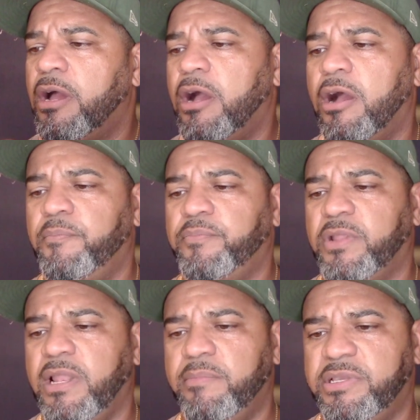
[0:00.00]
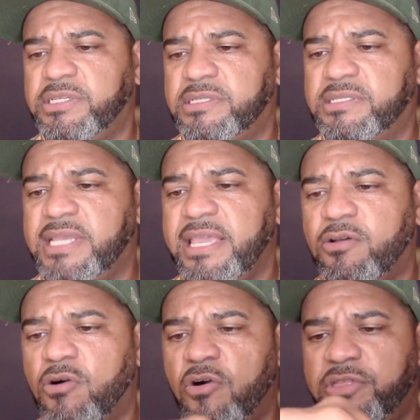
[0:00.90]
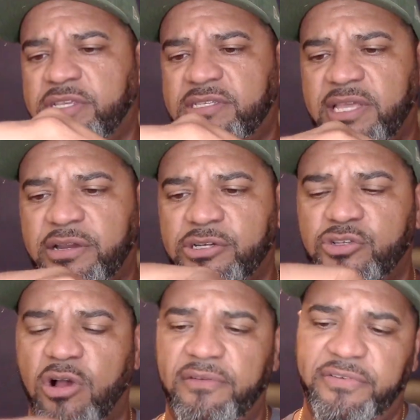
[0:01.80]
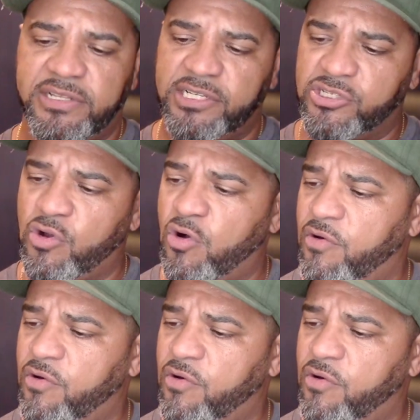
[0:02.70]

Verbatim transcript: Let me just take all these stickers off and just go